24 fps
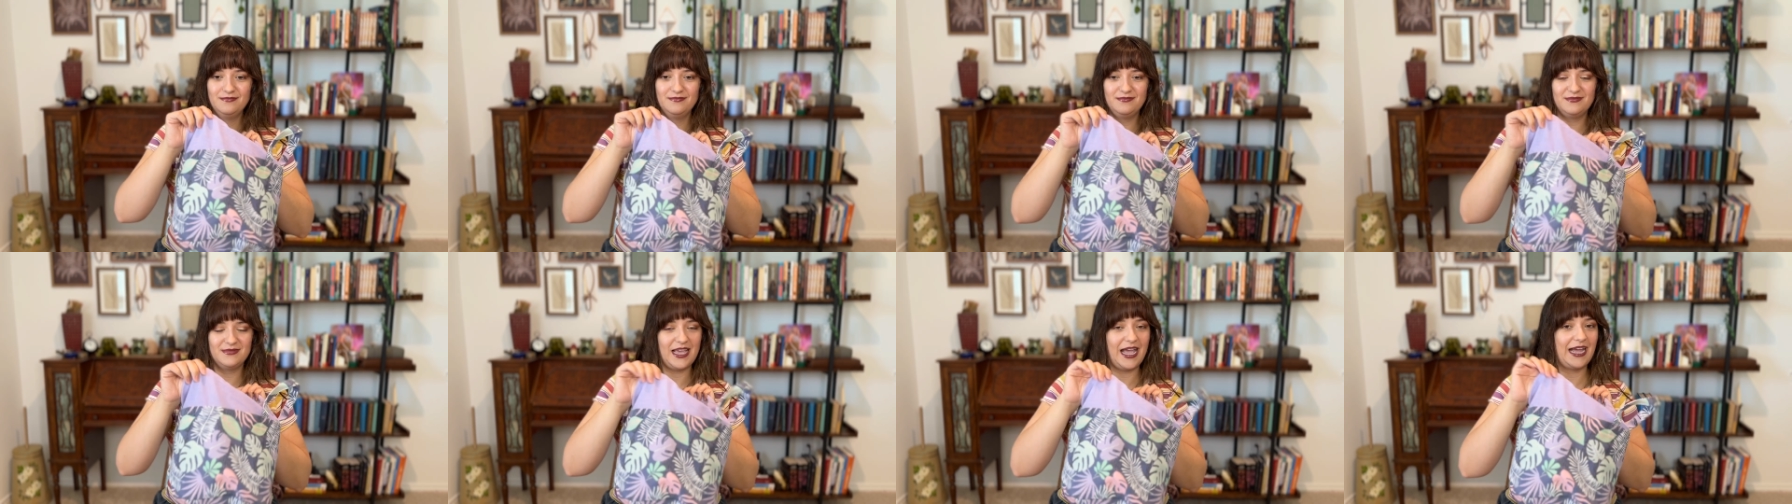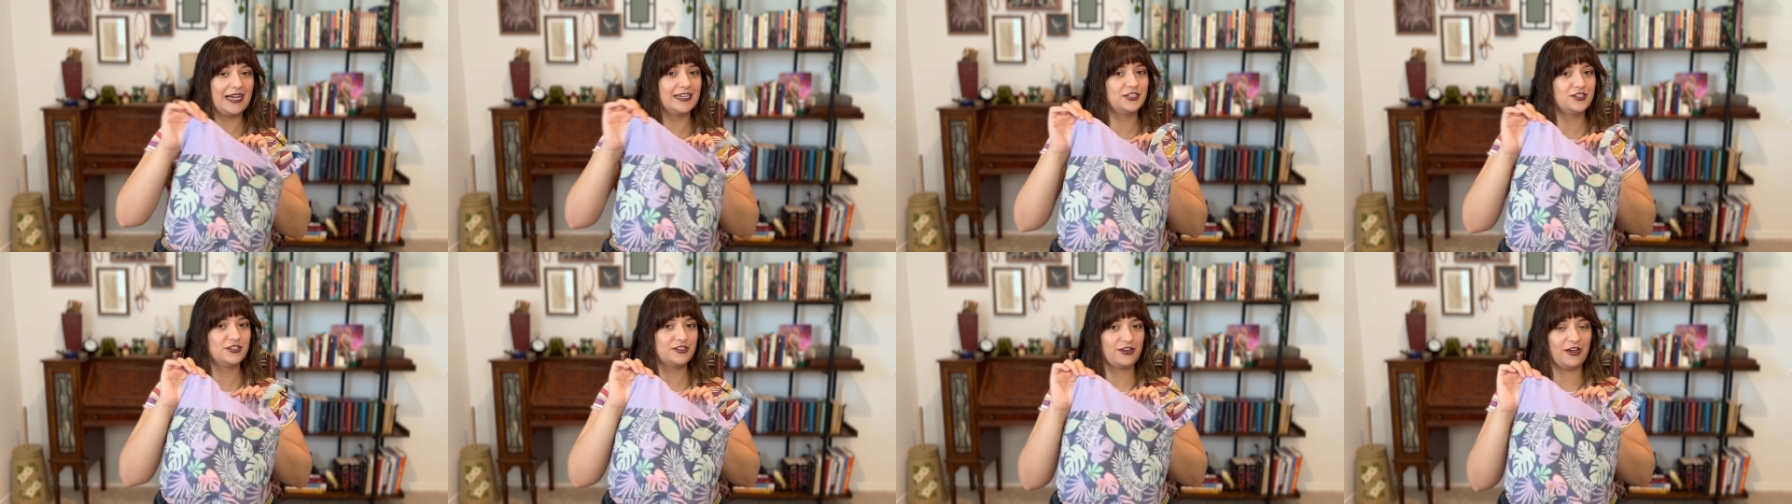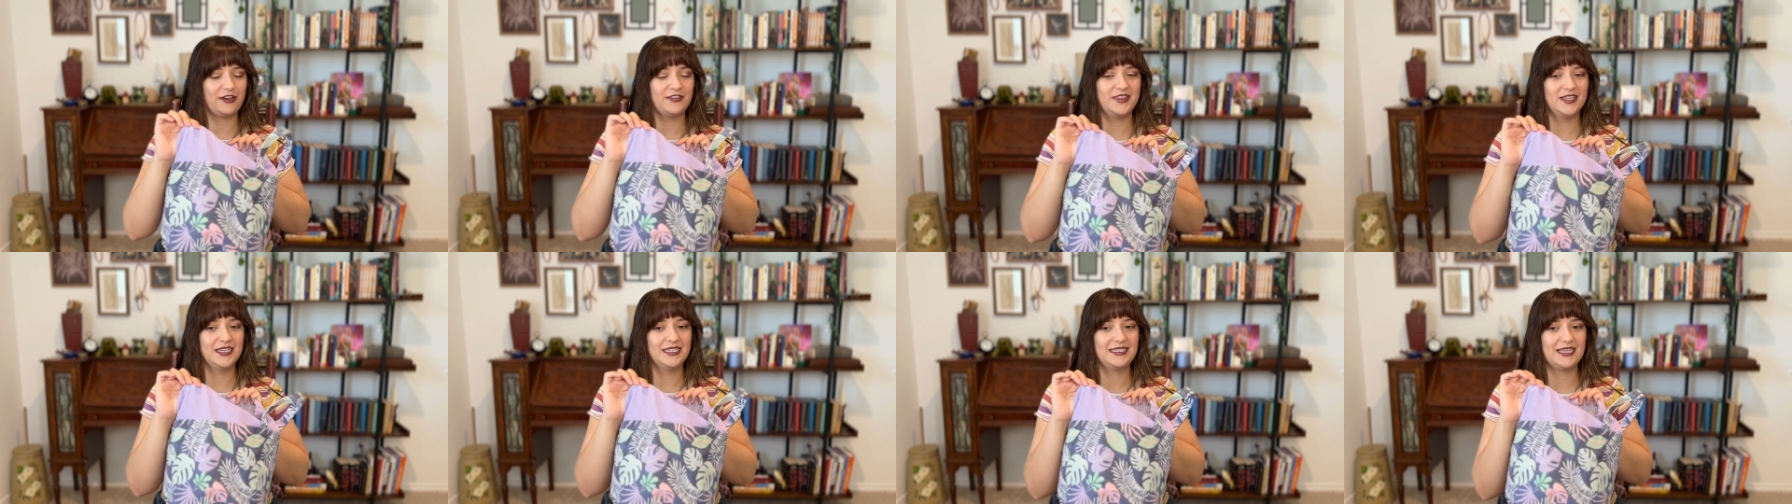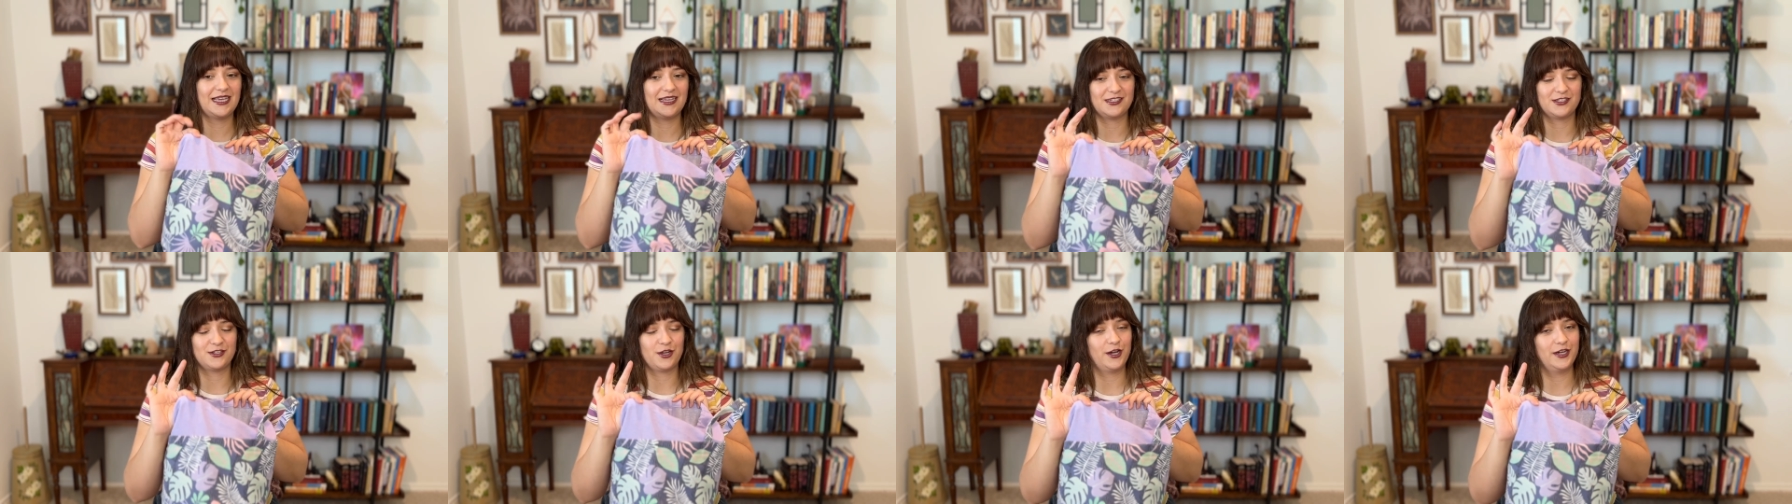I just got this
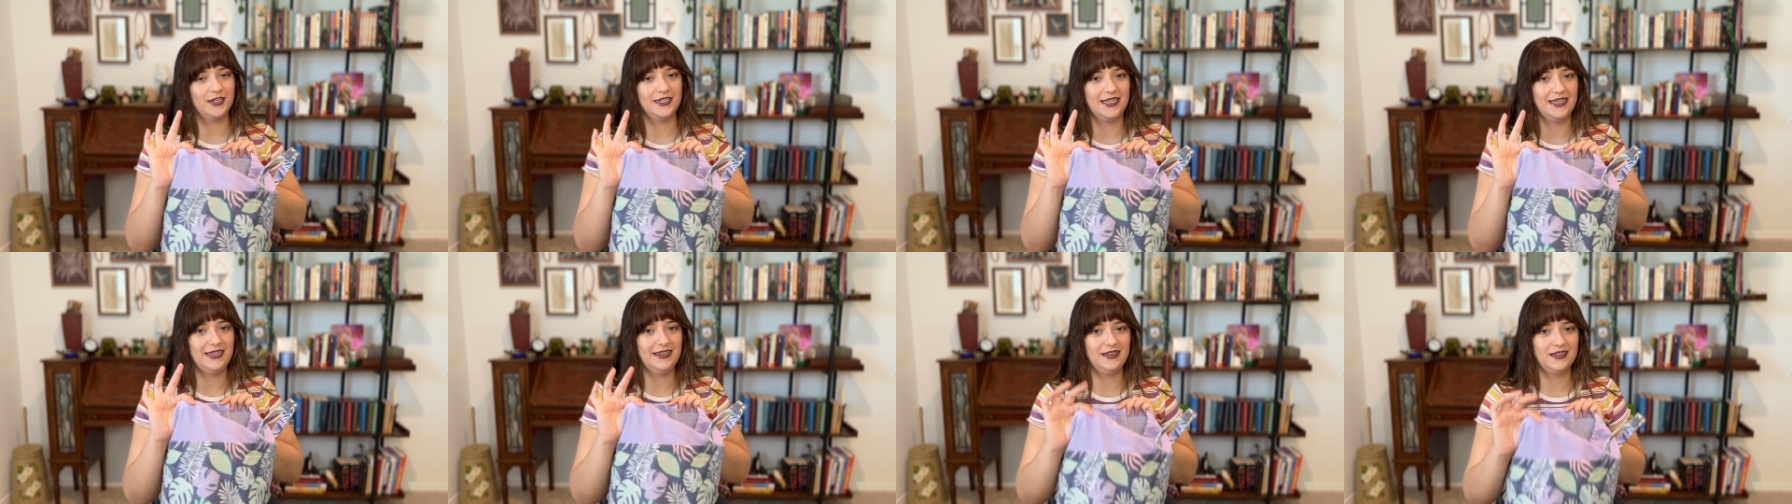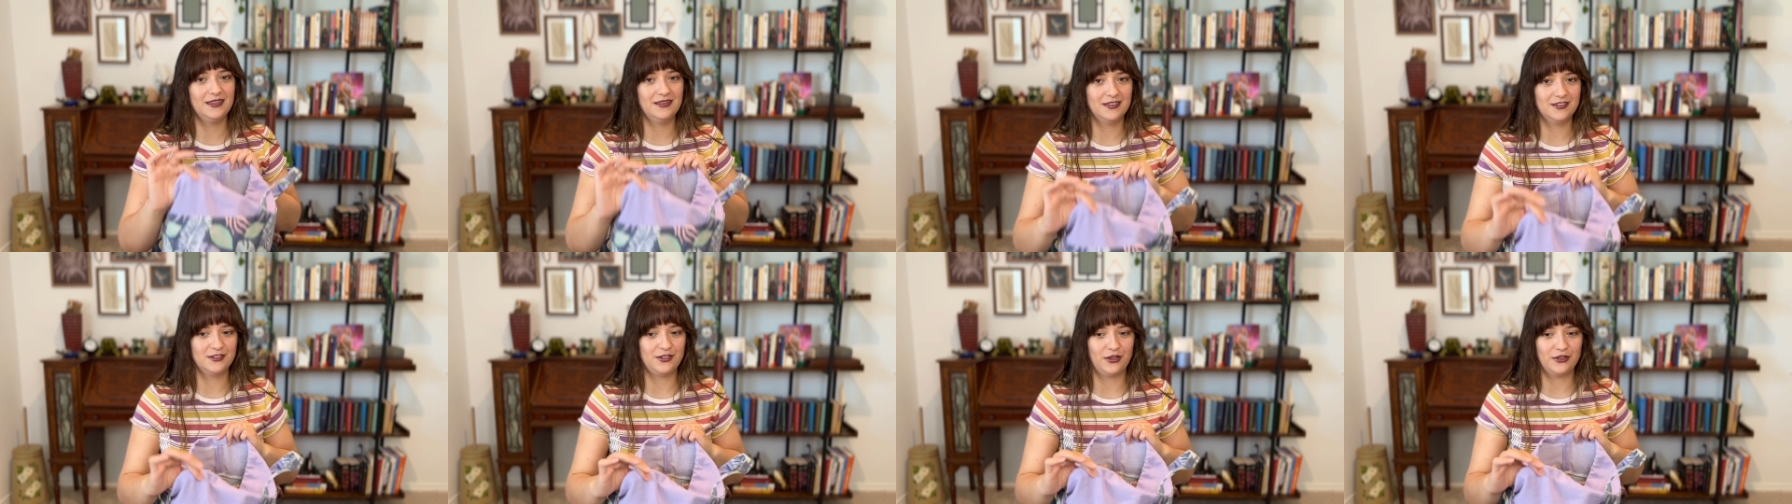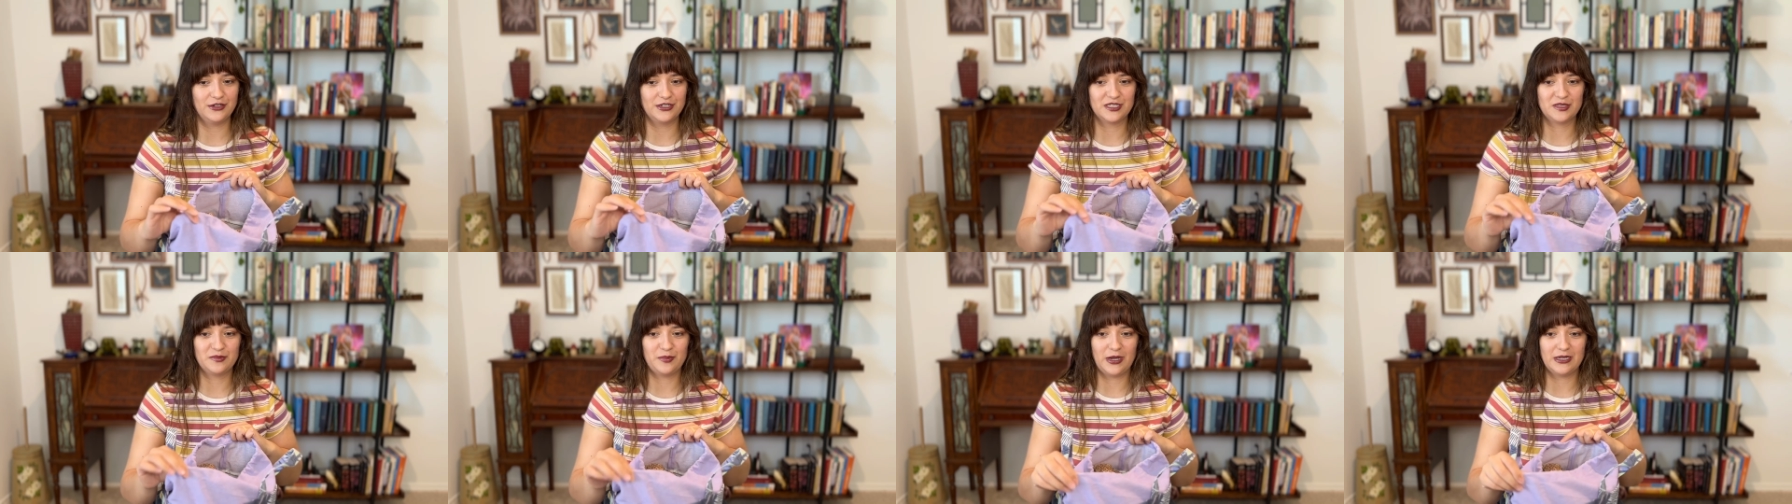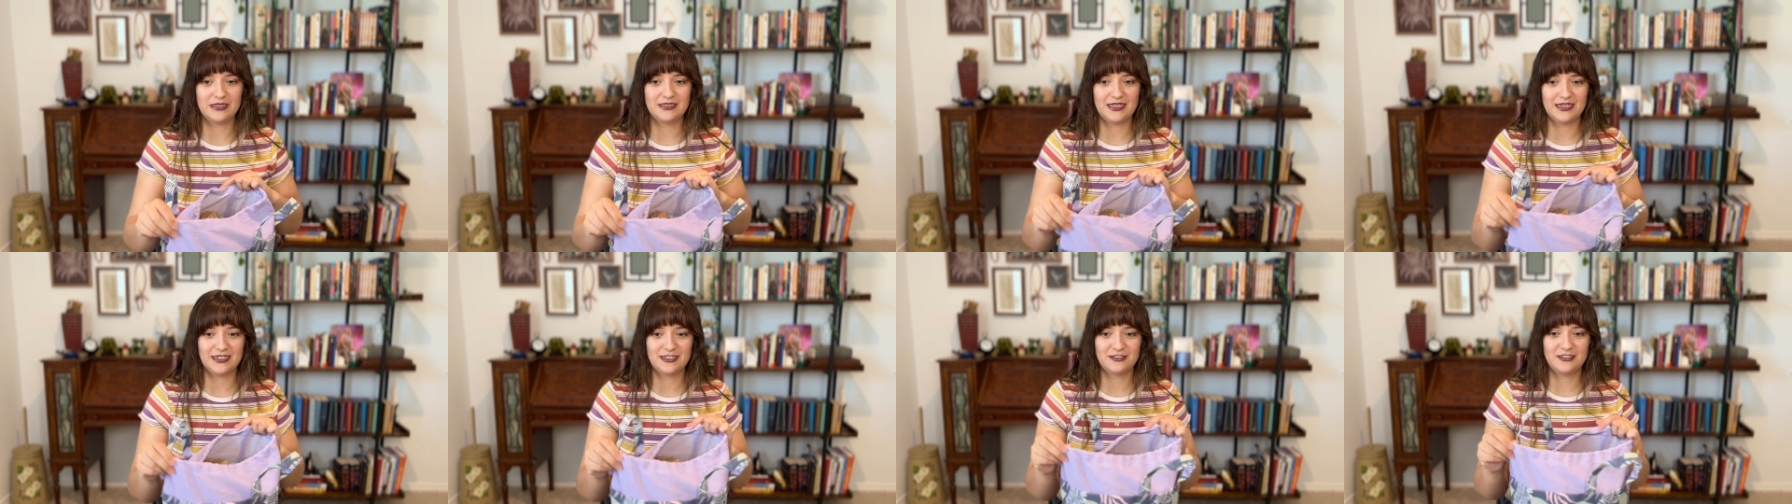at Target in the dollar
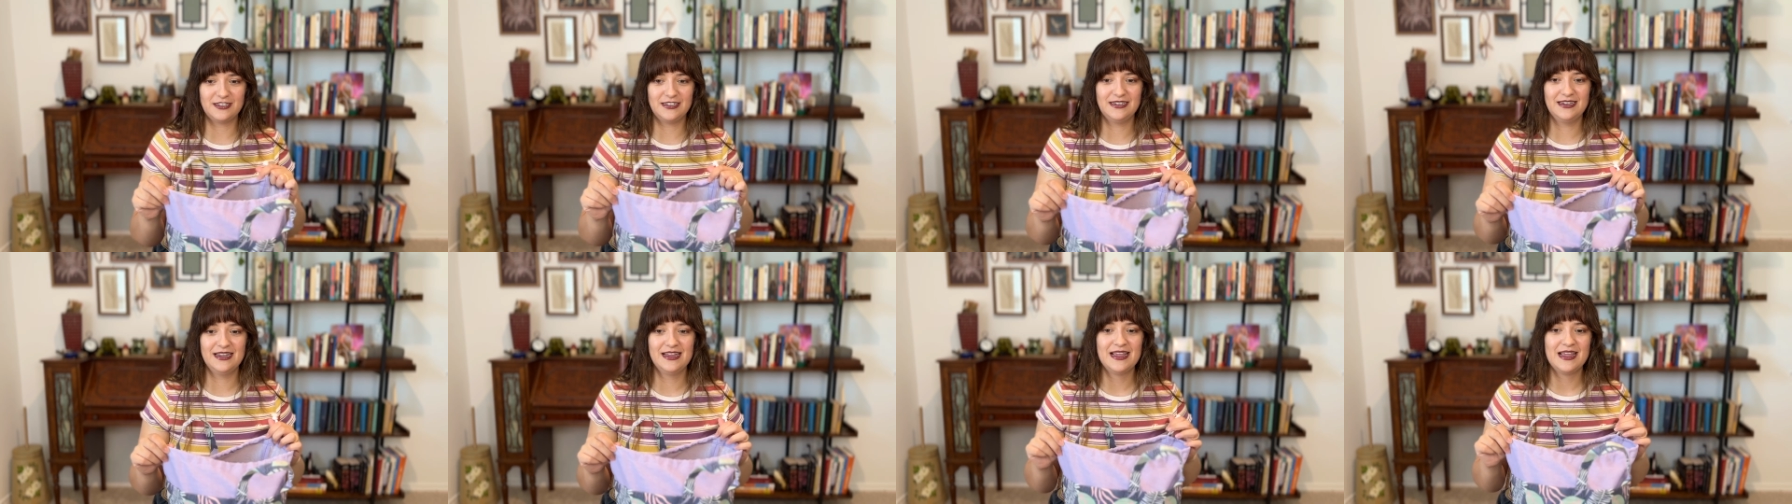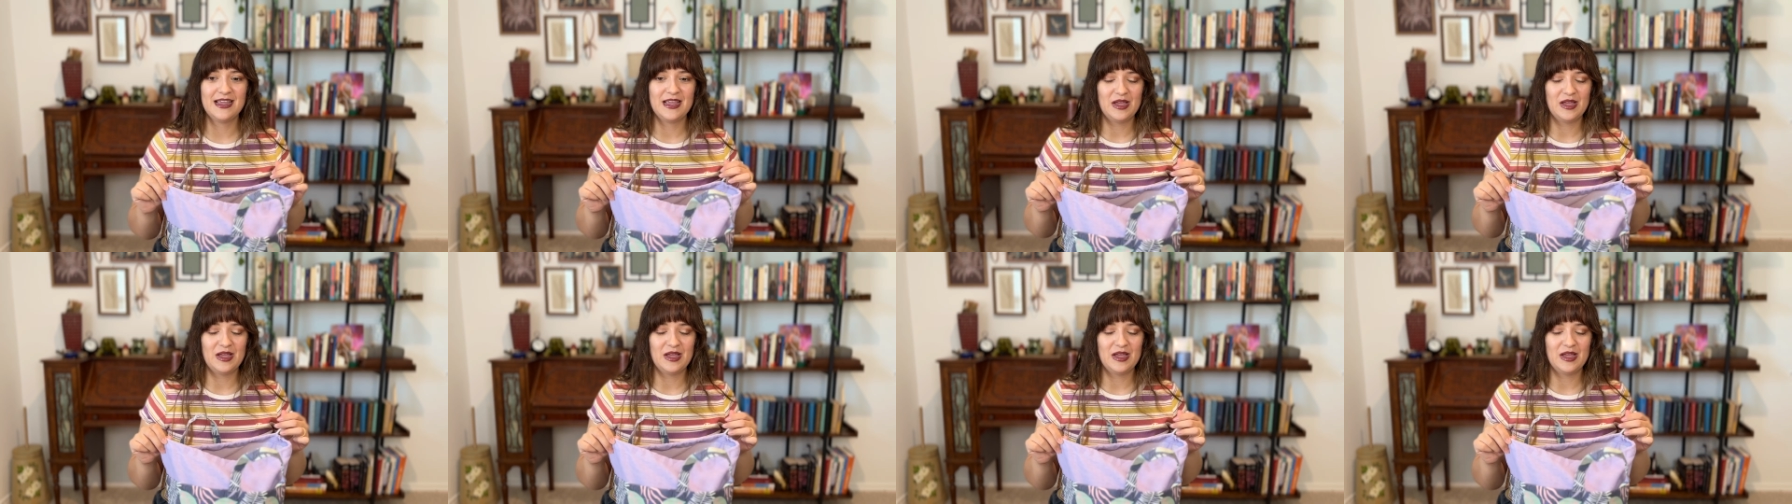spot section,